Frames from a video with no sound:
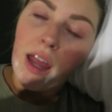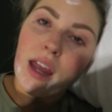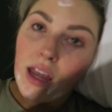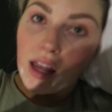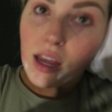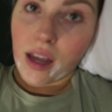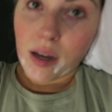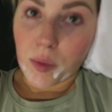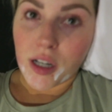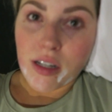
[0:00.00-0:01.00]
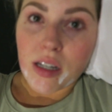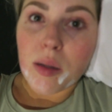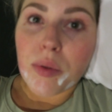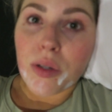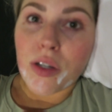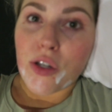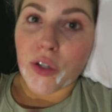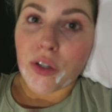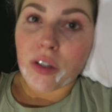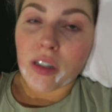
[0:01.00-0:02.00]
And I'm gonna sleep
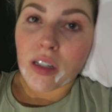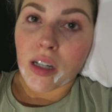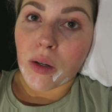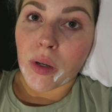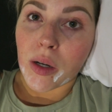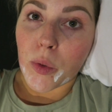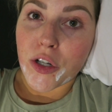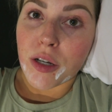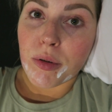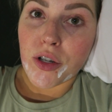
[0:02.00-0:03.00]
soon we're gonna watch an